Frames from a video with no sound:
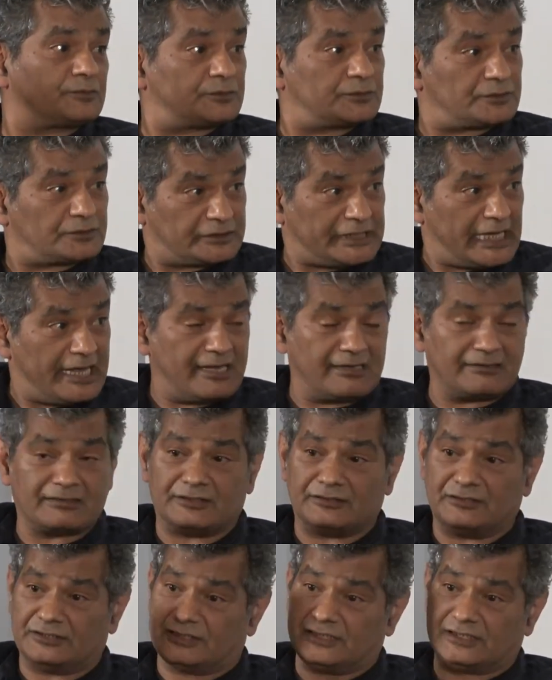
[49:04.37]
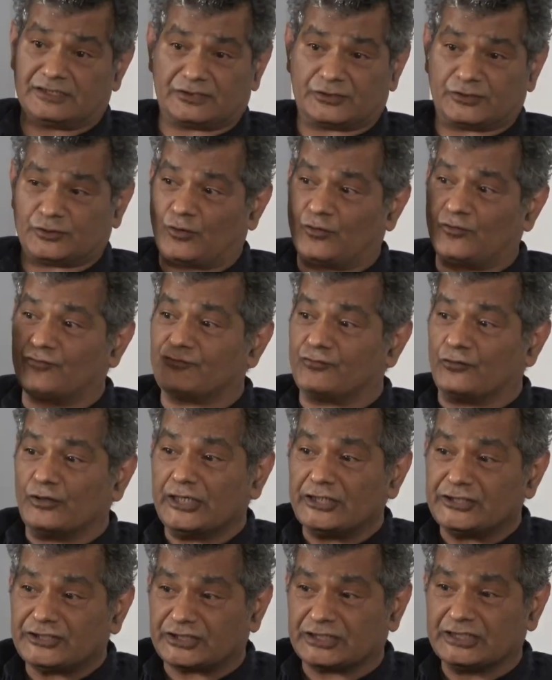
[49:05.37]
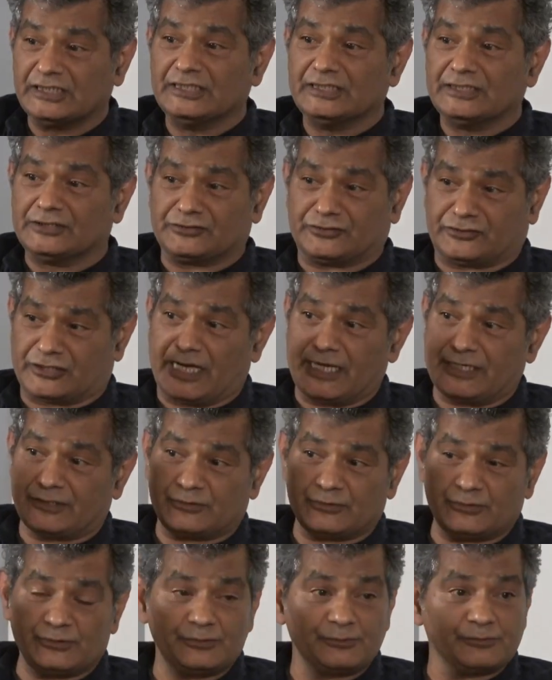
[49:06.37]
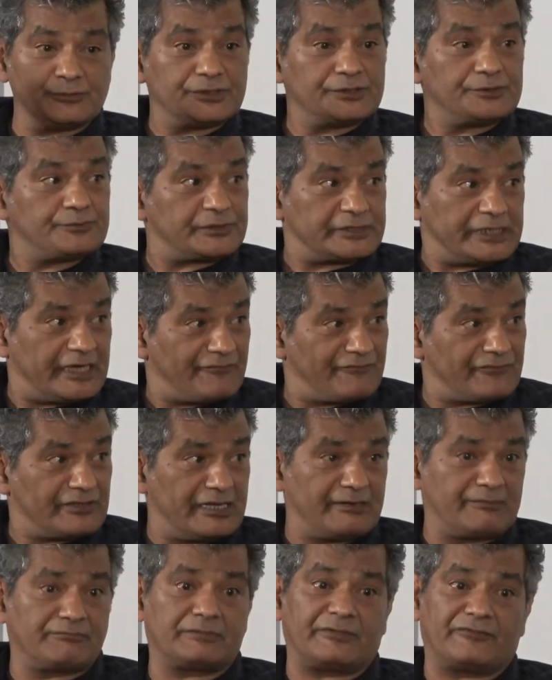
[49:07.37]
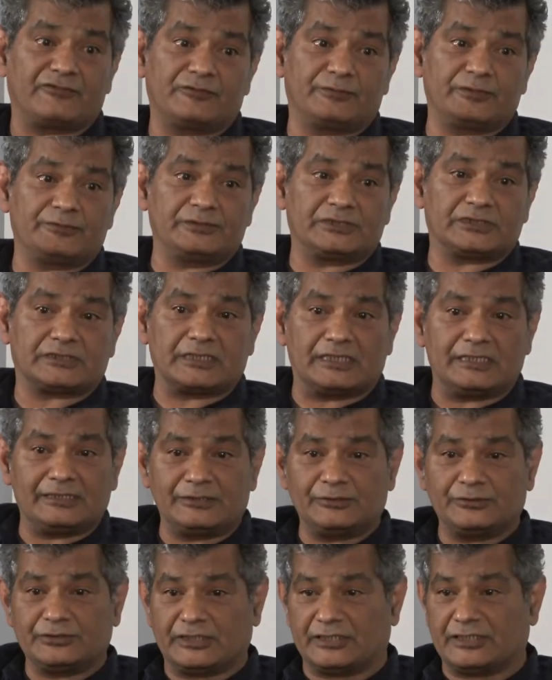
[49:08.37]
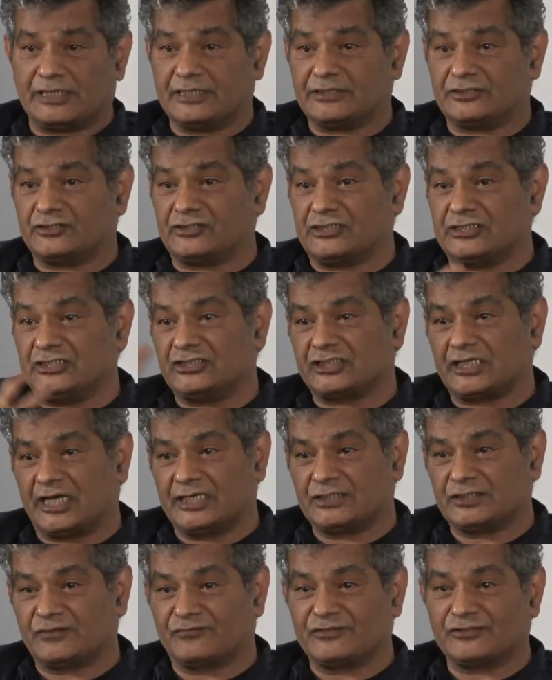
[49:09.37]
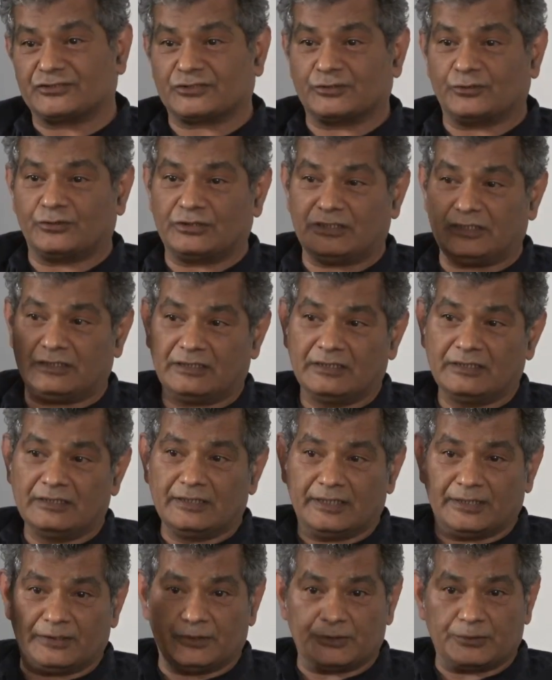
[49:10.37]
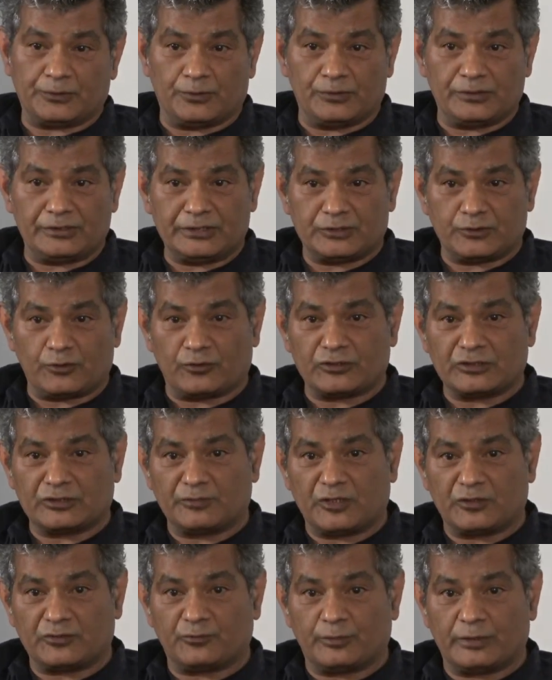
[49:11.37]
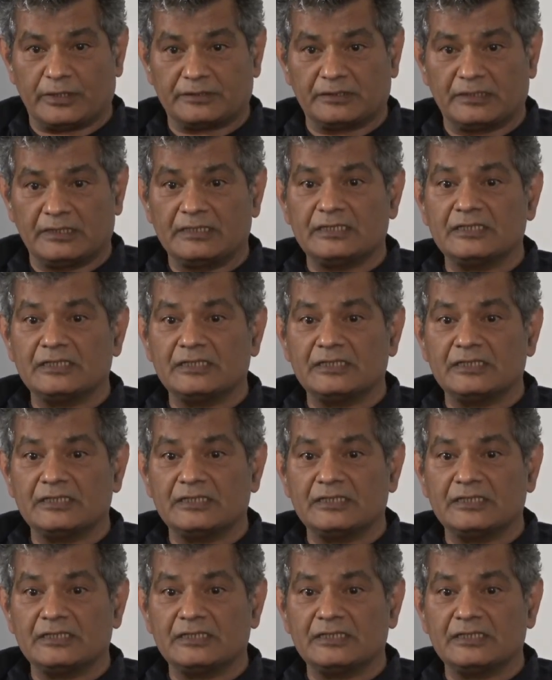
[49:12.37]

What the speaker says: saying that this is so foolish, trying to save them. Everybody will tell you there are like 3 sides of the story and you're only talking about one.